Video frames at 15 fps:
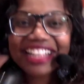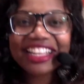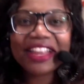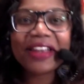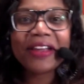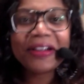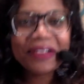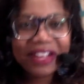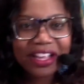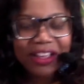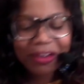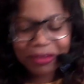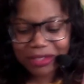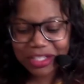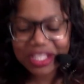and
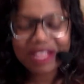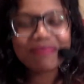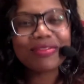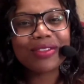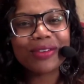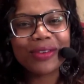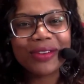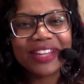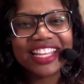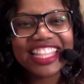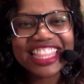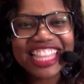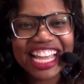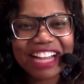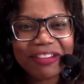coach them through
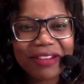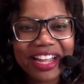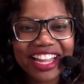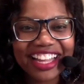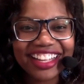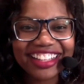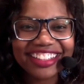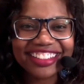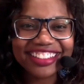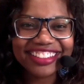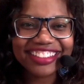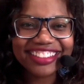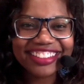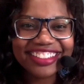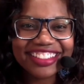it that way.
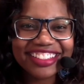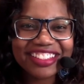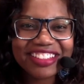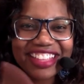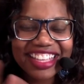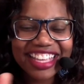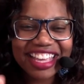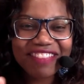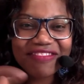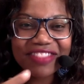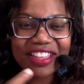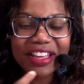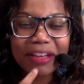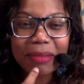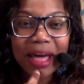Give
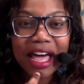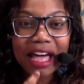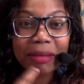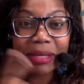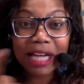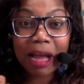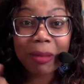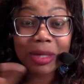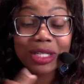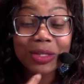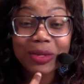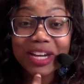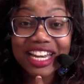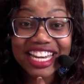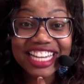them an
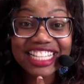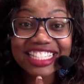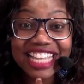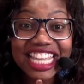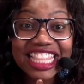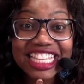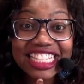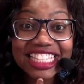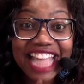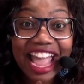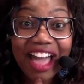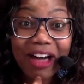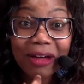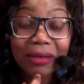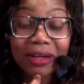opportunity to say the
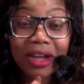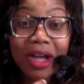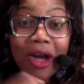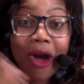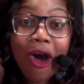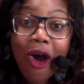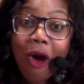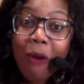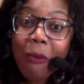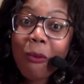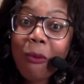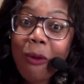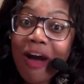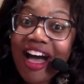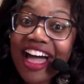sound.
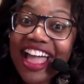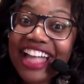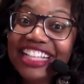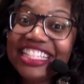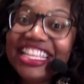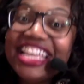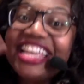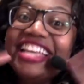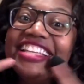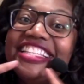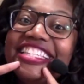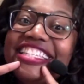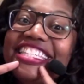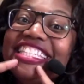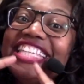What
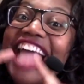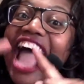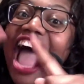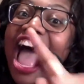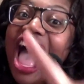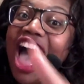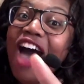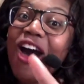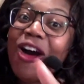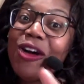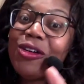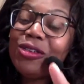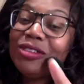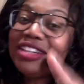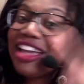
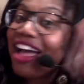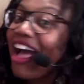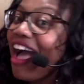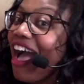sound?